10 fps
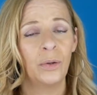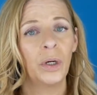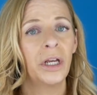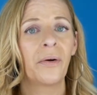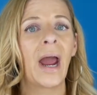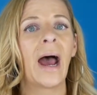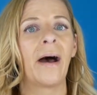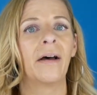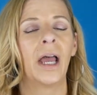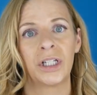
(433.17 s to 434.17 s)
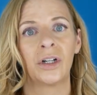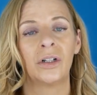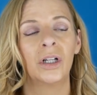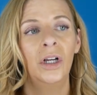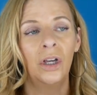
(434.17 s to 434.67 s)
where you're at.
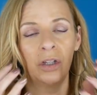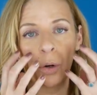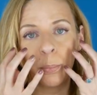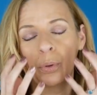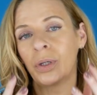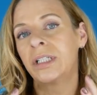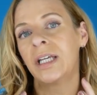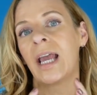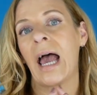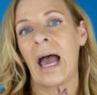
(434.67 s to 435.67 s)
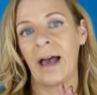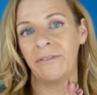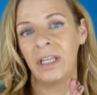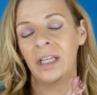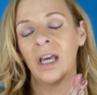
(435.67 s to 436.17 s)
Still, you know, pretty
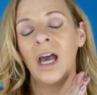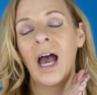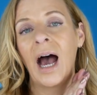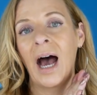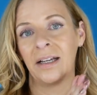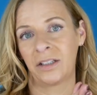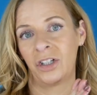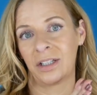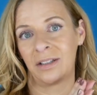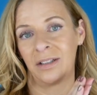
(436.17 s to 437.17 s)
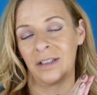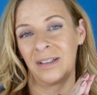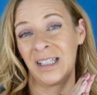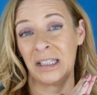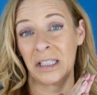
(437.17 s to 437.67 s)
heavy. I suggest seeing